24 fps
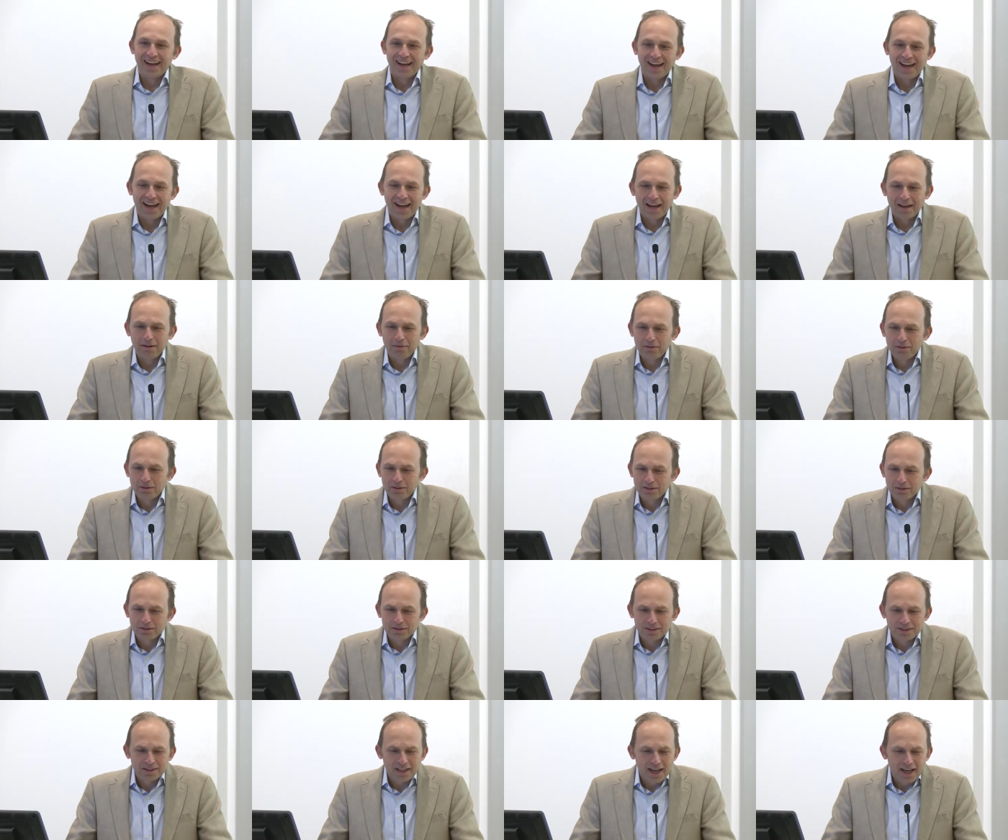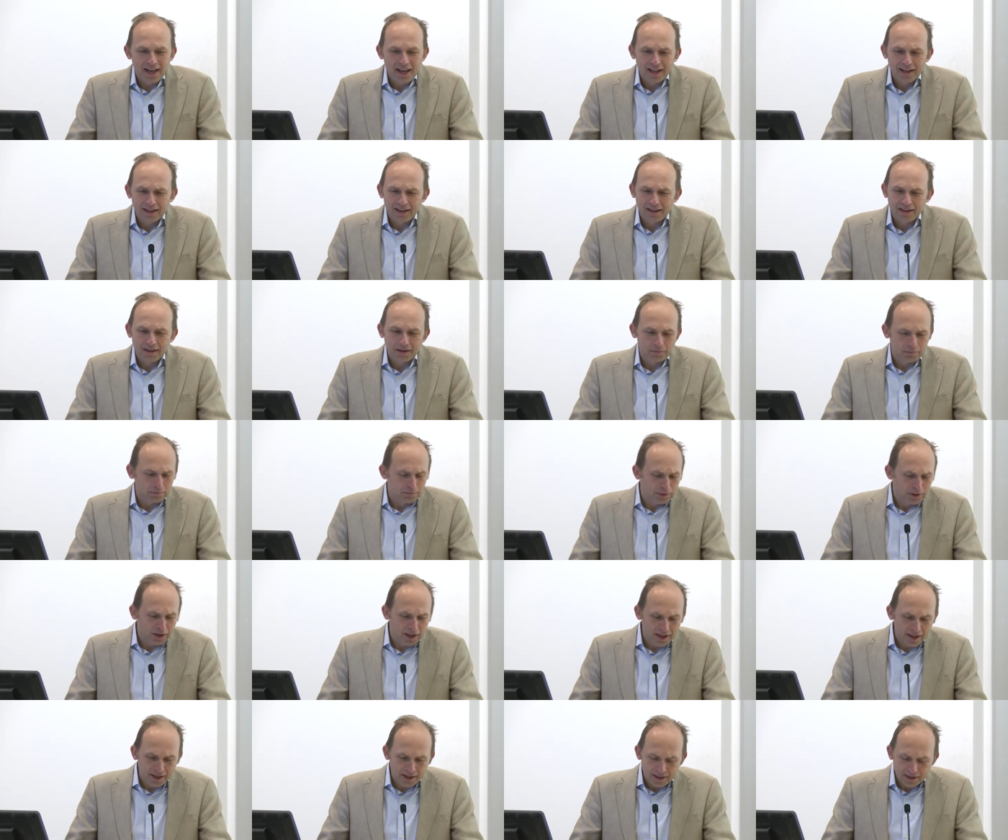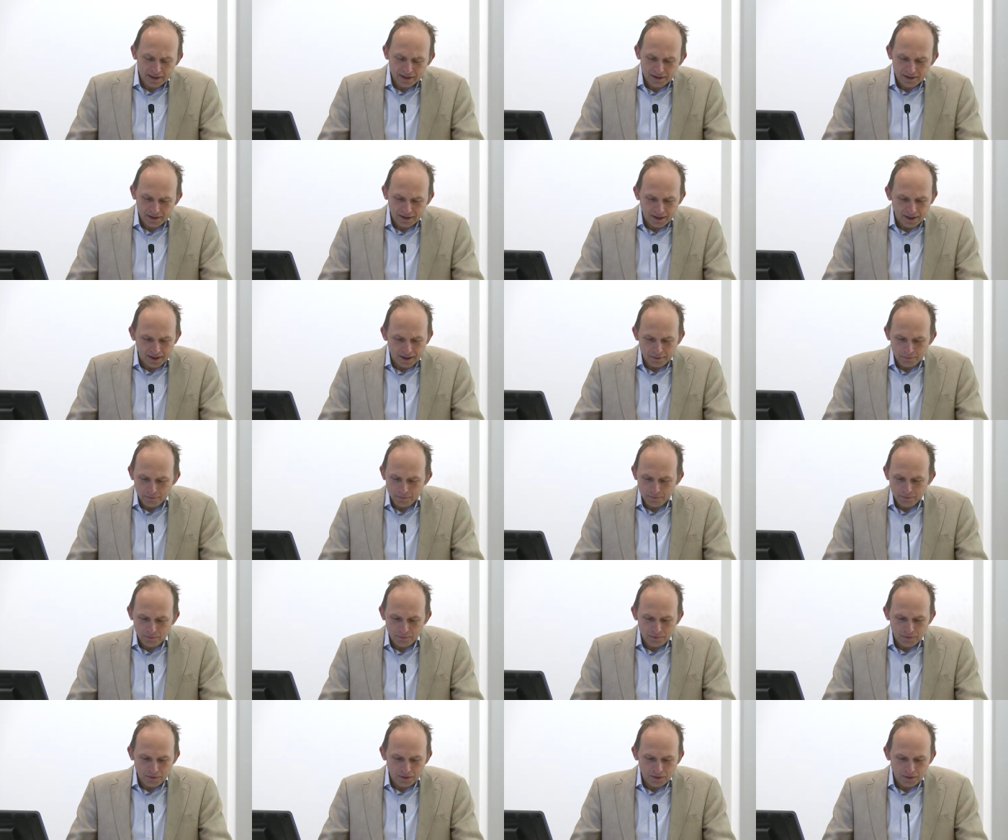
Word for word: And sang and played um,